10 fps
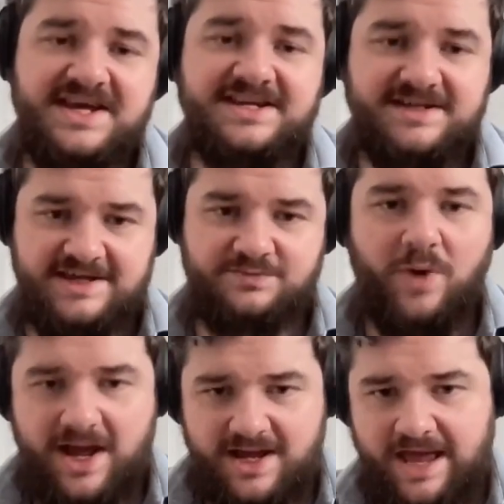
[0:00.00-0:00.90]
It's
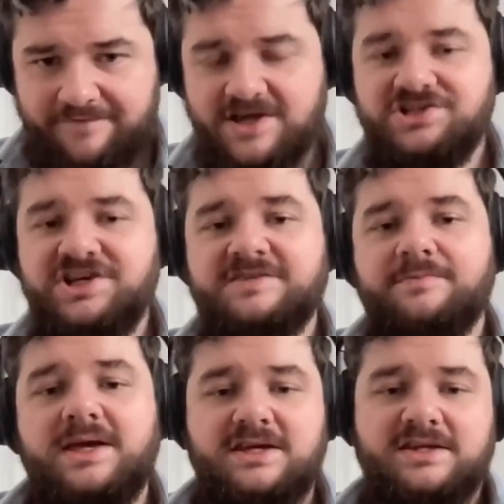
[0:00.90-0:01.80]
where FHE is
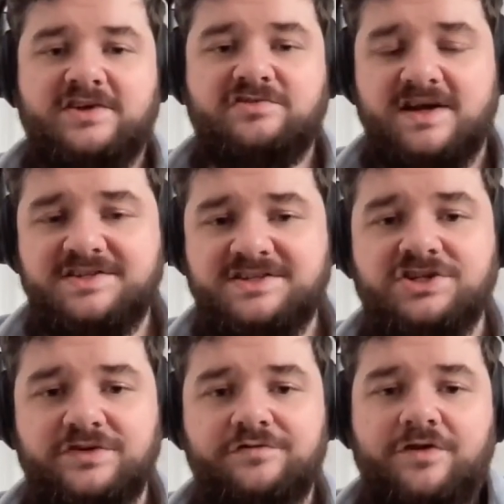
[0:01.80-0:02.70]
making that
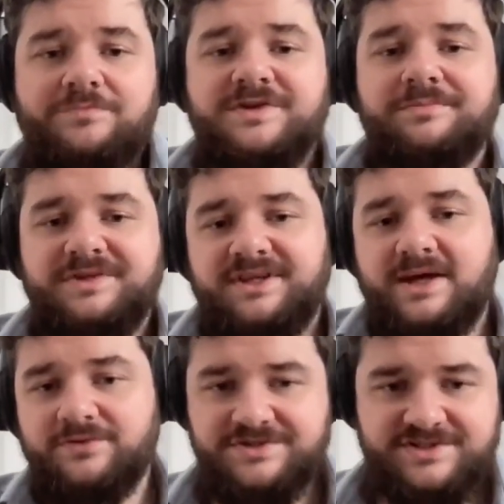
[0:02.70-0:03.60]
transition from something
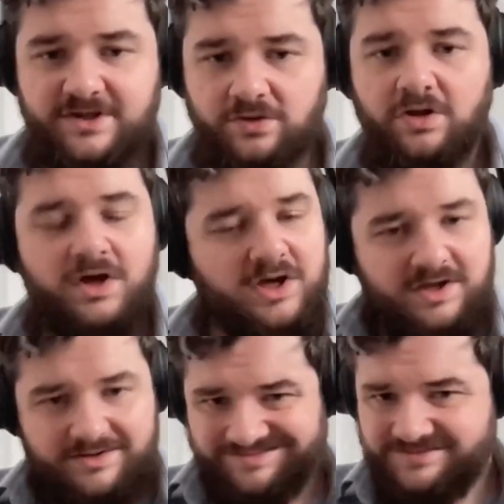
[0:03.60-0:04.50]
that was still
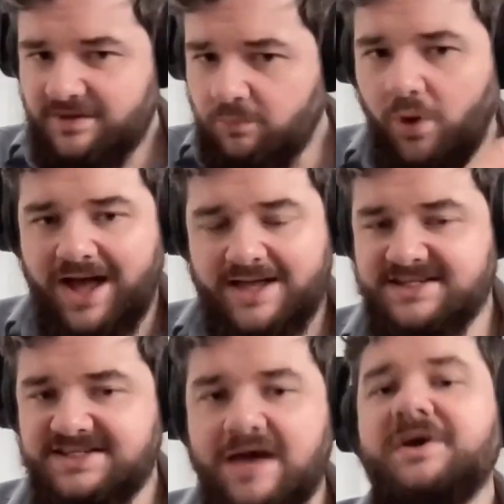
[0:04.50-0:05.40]
somewhat
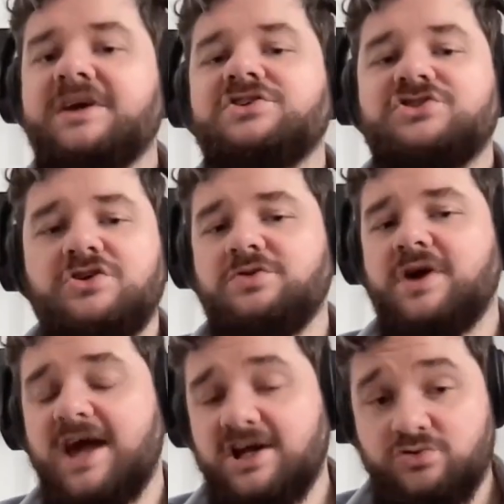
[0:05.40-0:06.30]
academic to
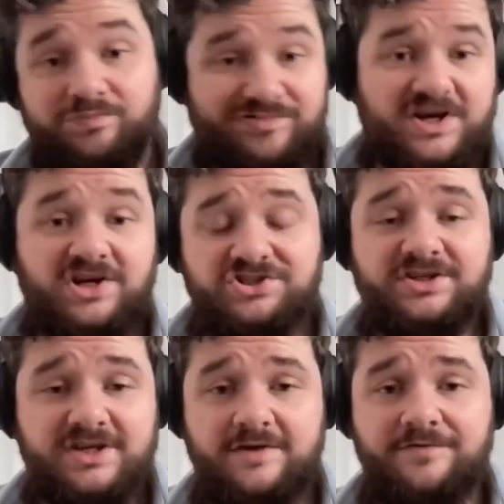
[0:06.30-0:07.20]
an actual
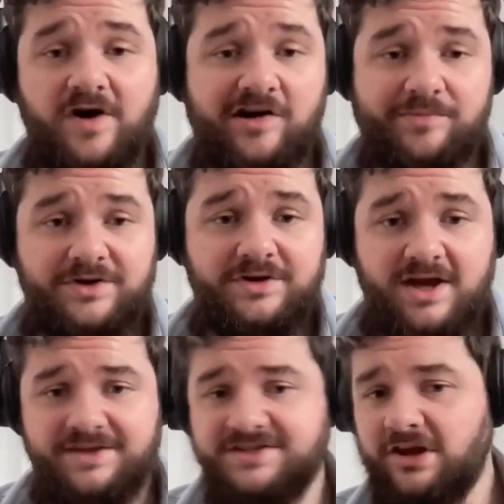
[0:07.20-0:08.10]
production environment.
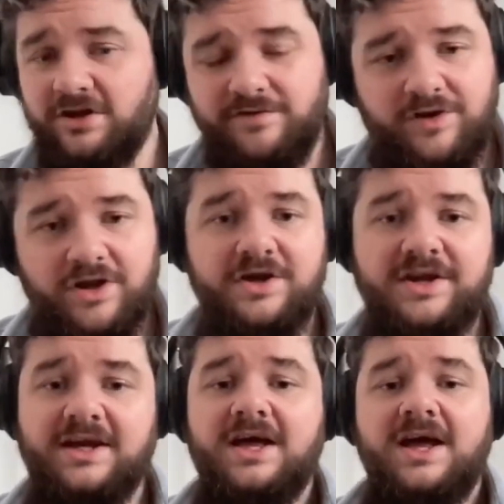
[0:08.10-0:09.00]
And there's a lot of
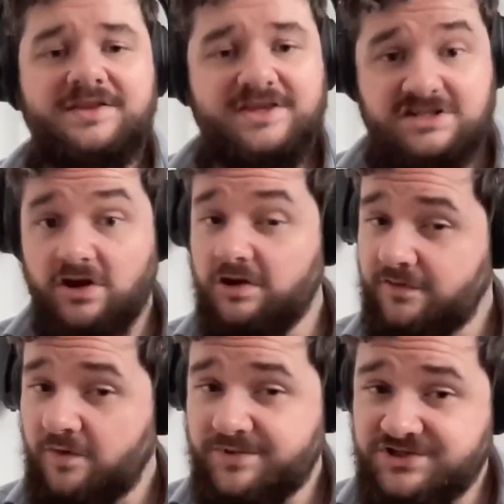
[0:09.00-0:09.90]
learning. There's a lot of
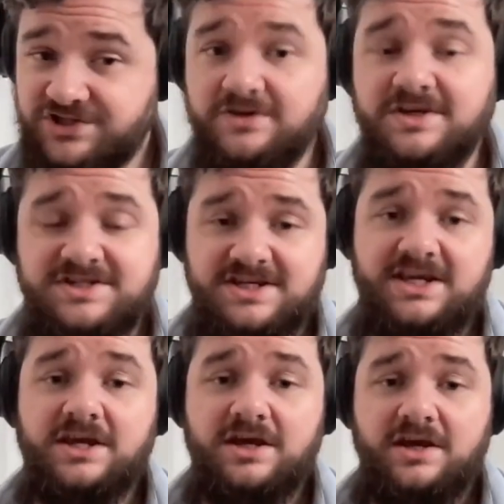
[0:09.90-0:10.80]

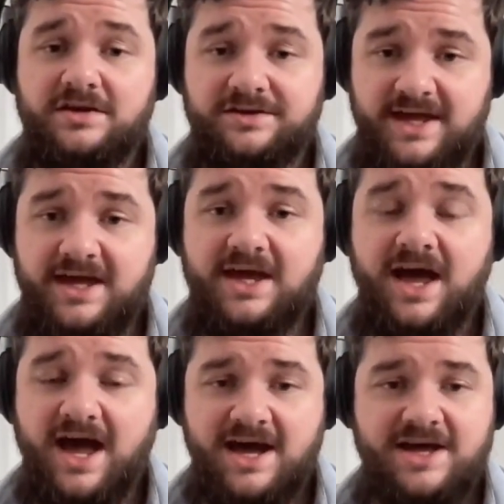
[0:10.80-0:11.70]
opportunity there.
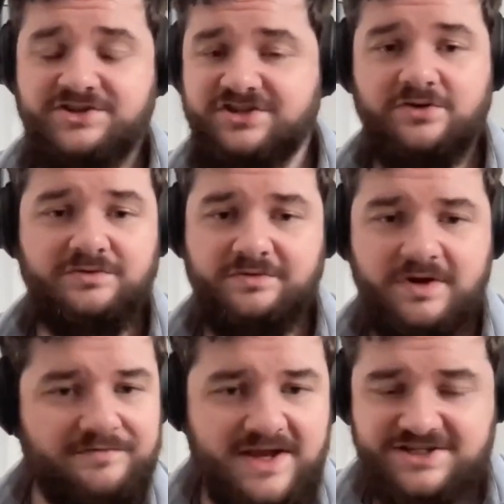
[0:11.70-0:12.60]
And so
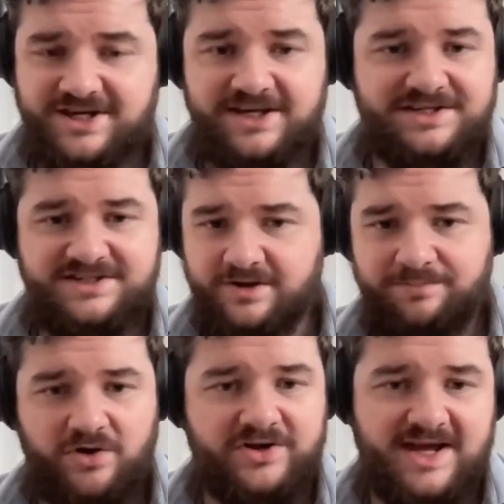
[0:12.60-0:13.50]
events like this,
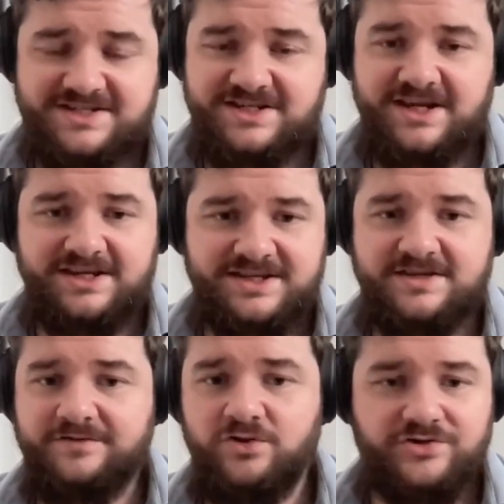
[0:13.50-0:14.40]
podcasts like this,
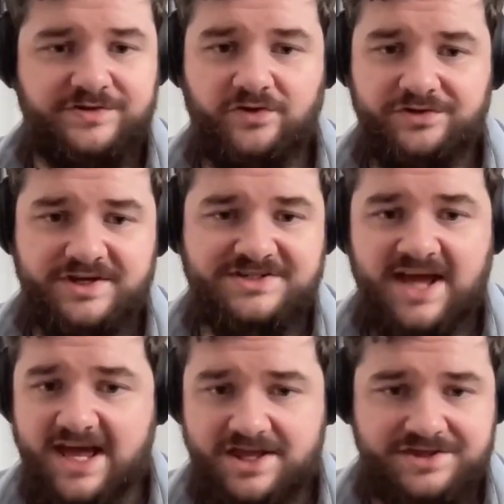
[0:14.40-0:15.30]
and of course you've got things like
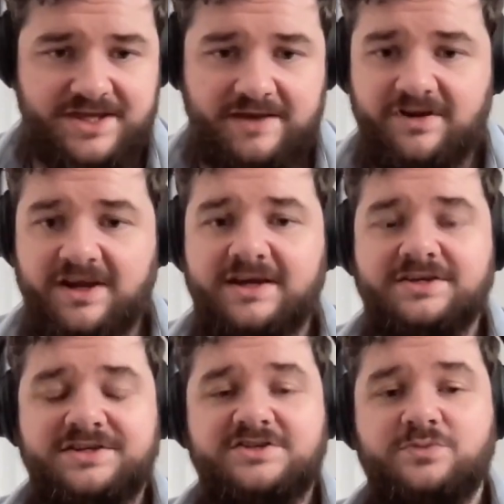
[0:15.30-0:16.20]
ETH Denver
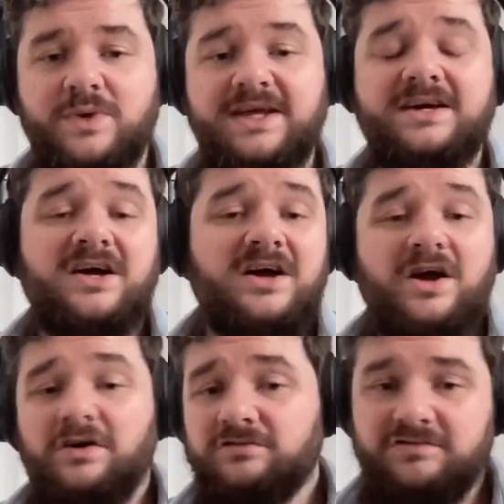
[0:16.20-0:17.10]
later this week,
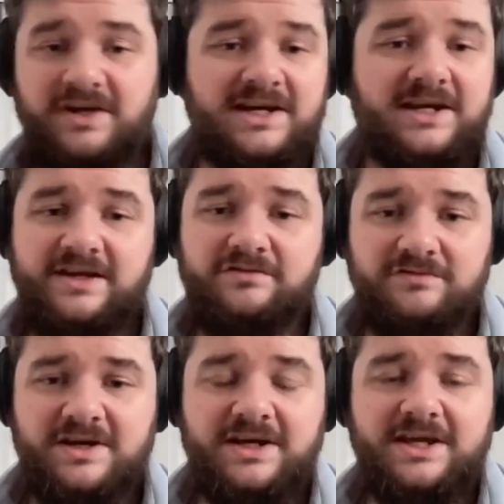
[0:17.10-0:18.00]
really,
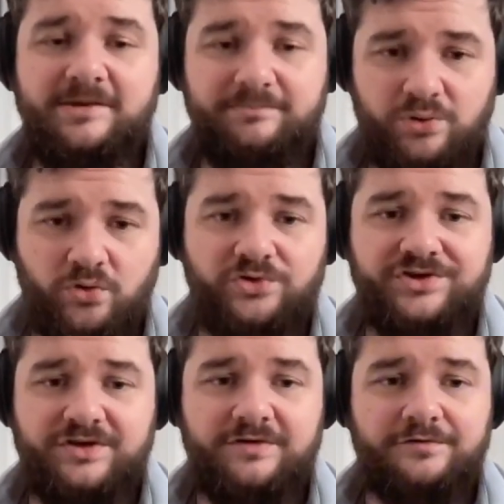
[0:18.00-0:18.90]
really
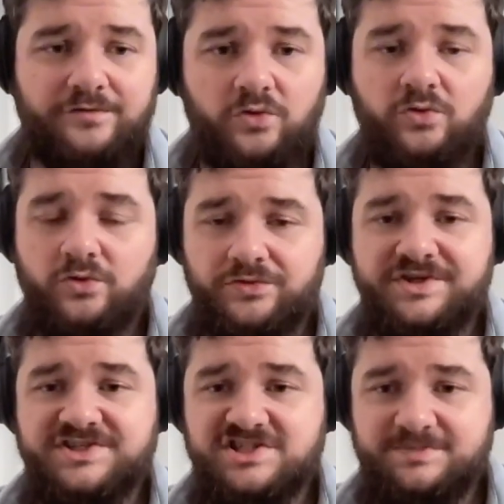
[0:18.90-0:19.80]
important for
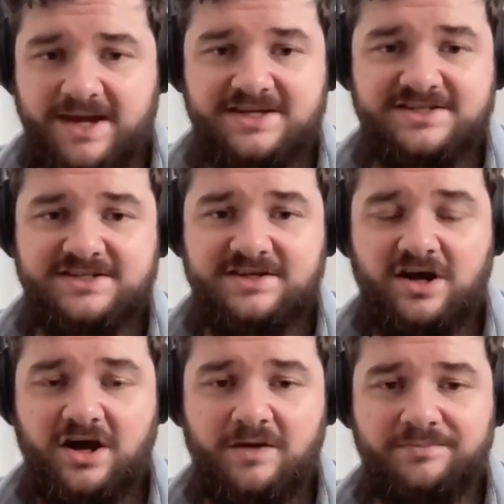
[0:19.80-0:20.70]
this space.
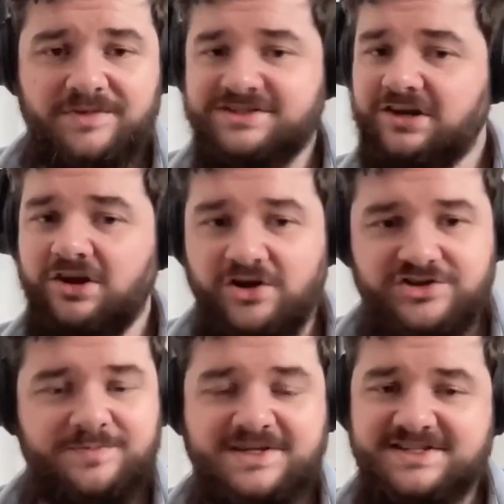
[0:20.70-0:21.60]
There's a lot
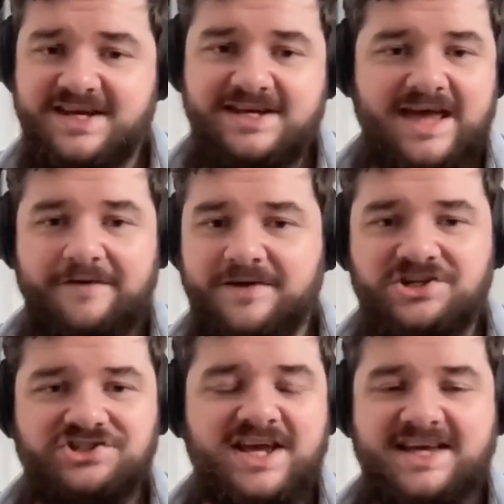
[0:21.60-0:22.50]
to be said.
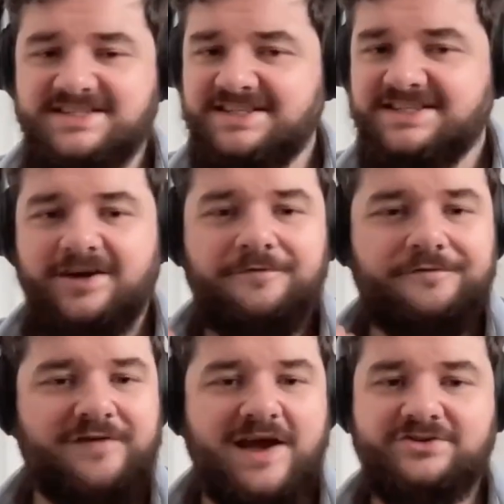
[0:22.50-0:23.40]
FHE has these kind of
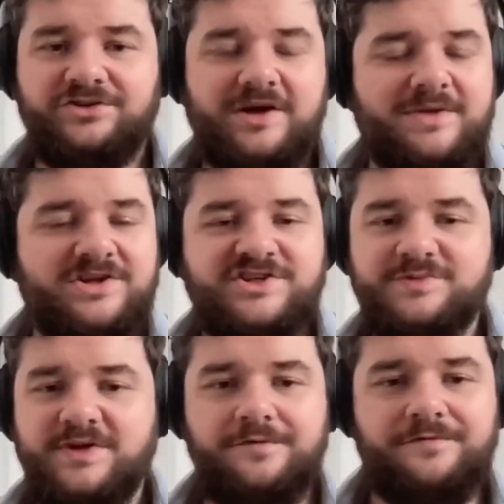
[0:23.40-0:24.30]
fractal dimensions
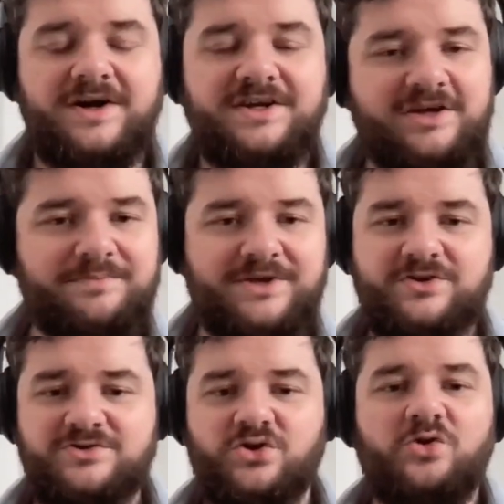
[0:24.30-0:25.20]
where you find it can be
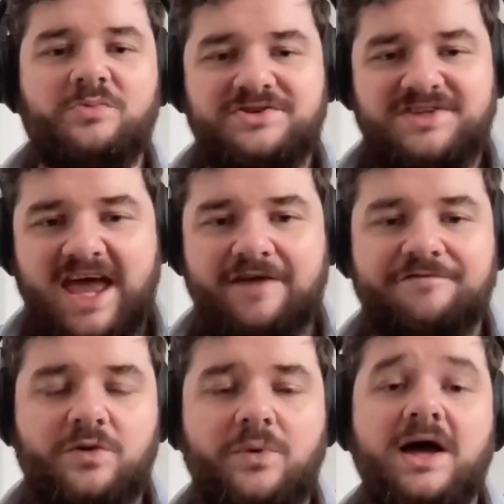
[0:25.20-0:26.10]
used almost
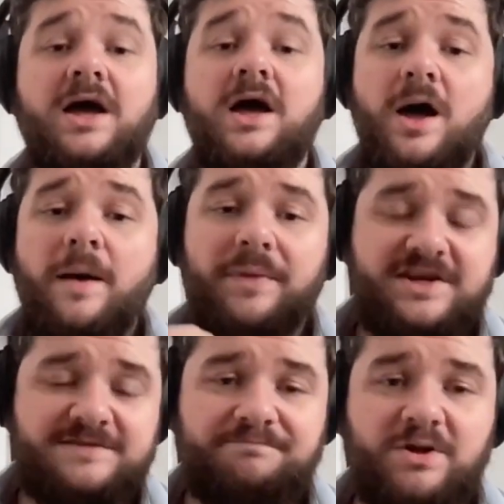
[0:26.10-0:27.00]
everywhere, but
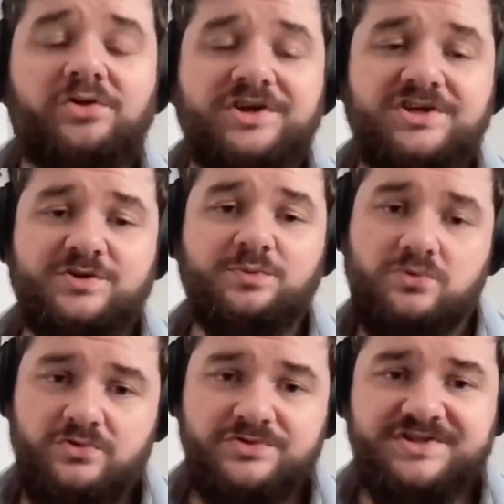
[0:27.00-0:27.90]
it's building
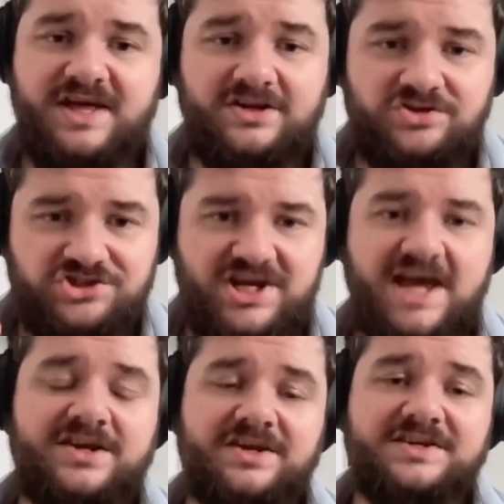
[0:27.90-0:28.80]
towards that
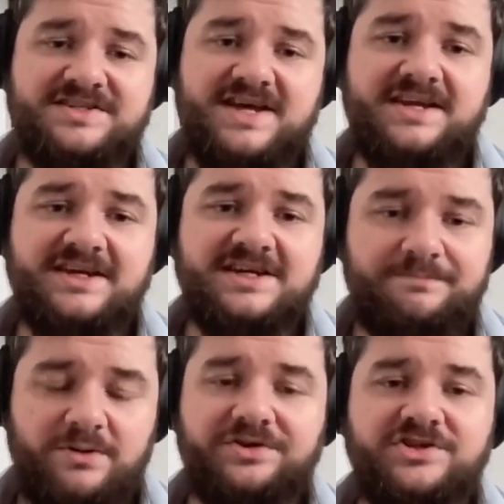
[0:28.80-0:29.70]
shared understanding. It's
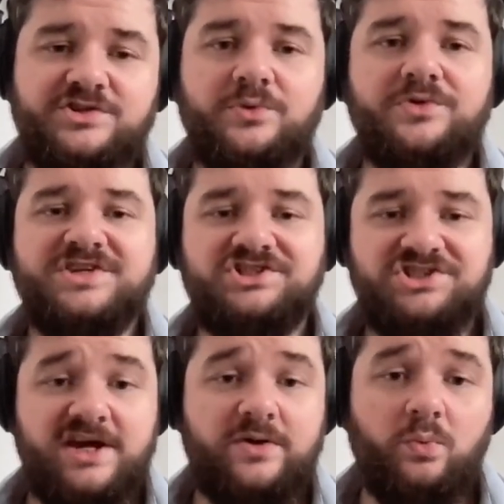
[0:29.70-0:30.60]
building towards that
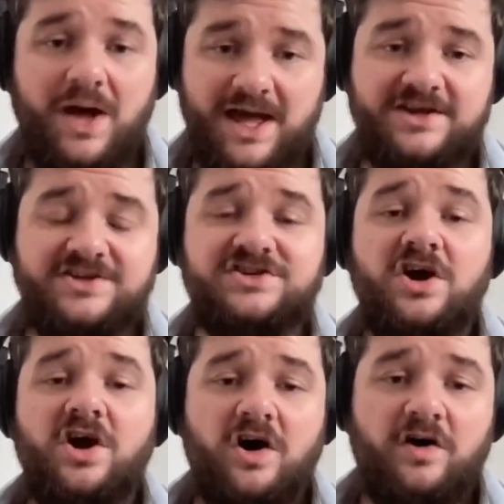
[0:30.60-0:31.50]
shared awareness
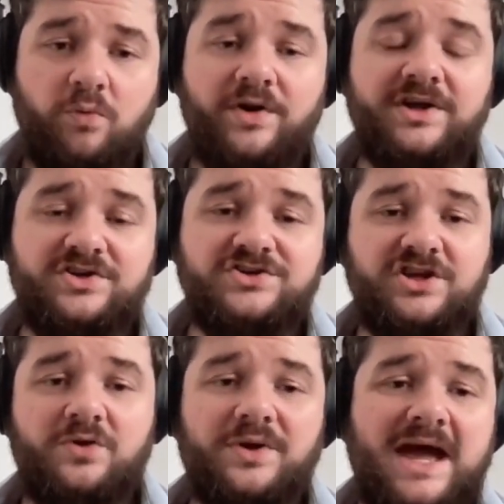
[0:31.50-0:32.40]
of what it can
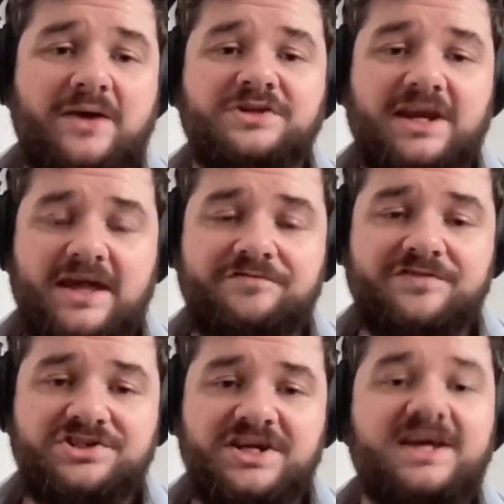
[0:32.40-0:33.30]
do and how to
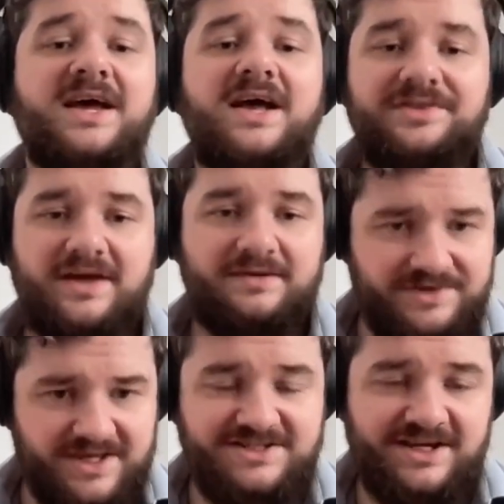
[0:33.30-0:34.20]
leverage it, that
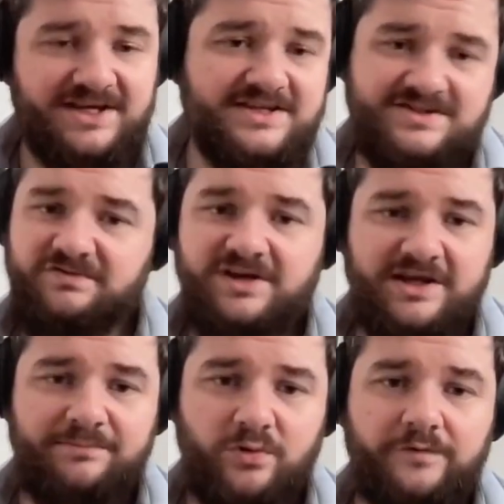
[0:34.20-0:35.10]
things like this are really
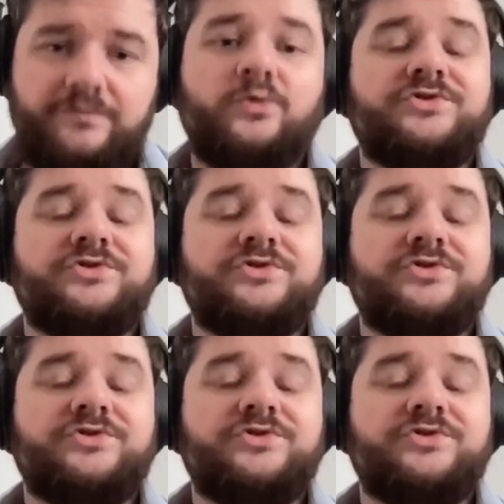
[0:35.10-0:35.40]
important for.